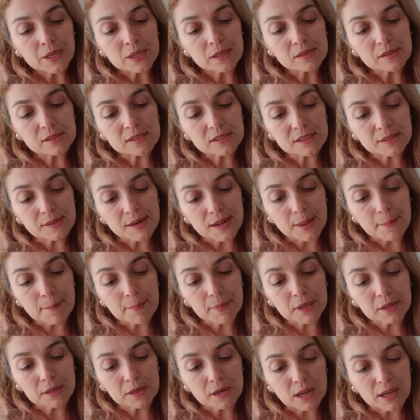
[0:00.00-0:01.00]
Slim
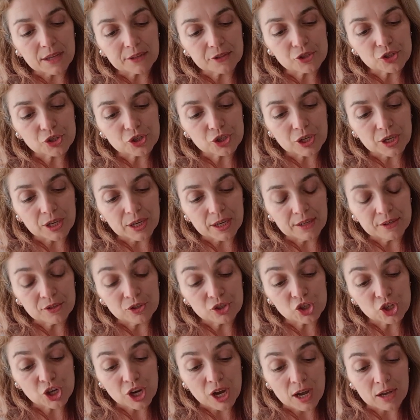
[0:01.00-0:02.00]
Clutch in
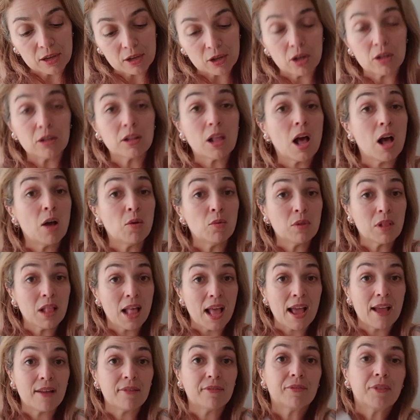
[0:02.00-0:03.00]
Charcoal. I will
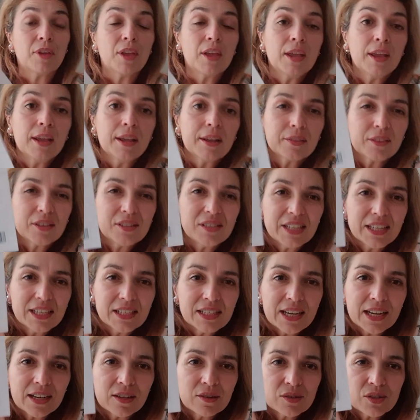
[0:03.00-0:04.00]
have the
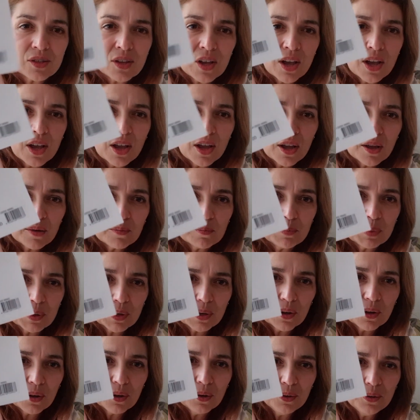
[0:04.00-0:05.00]
details
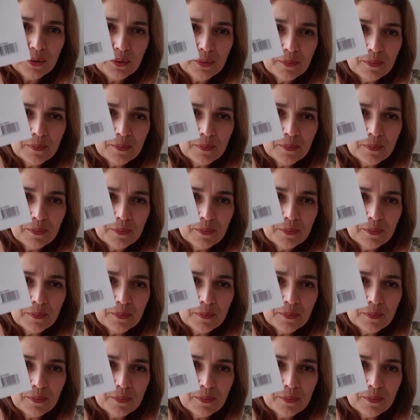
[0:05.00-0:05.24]
below.